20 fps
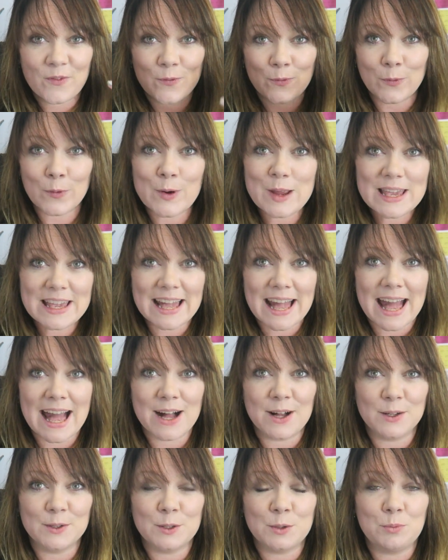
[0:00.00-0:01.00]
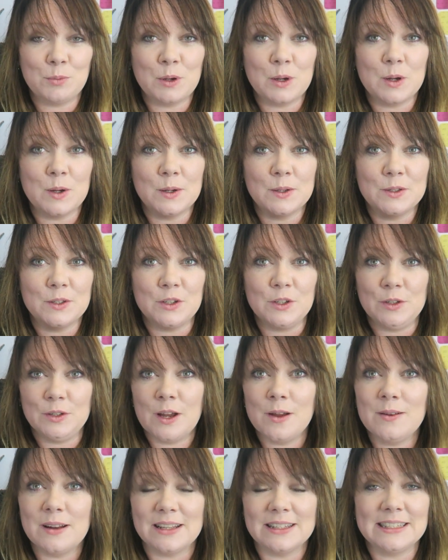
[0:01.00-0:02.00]
freak out because you
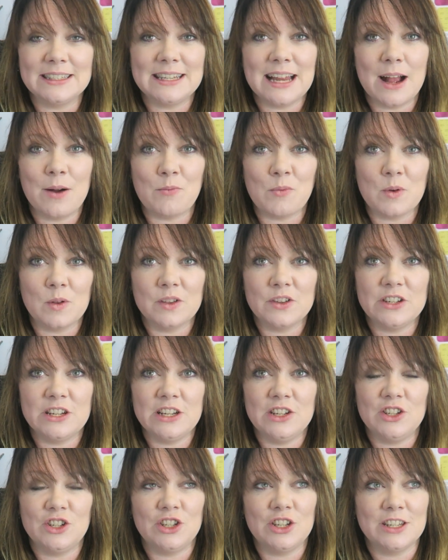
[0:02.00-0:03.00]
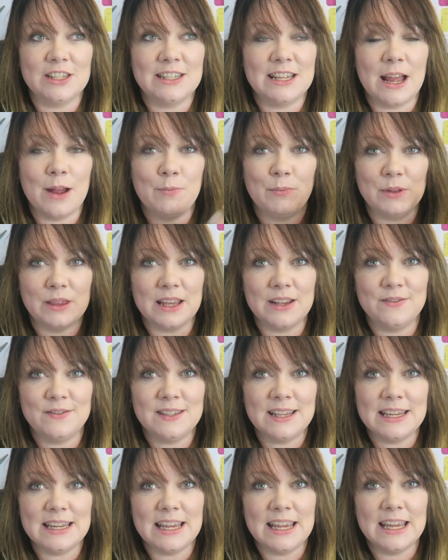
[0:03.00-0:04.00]
don't understand what the teacher just said, but they've
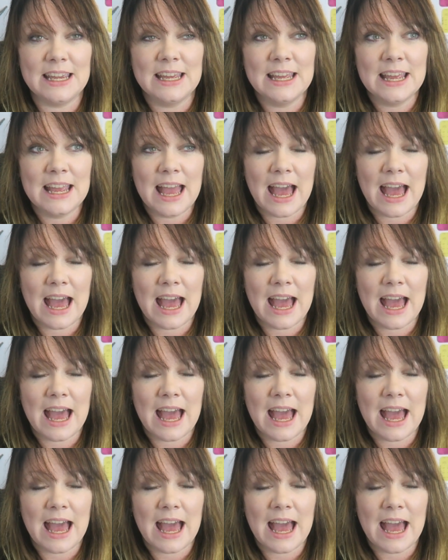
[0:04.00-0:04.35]
said it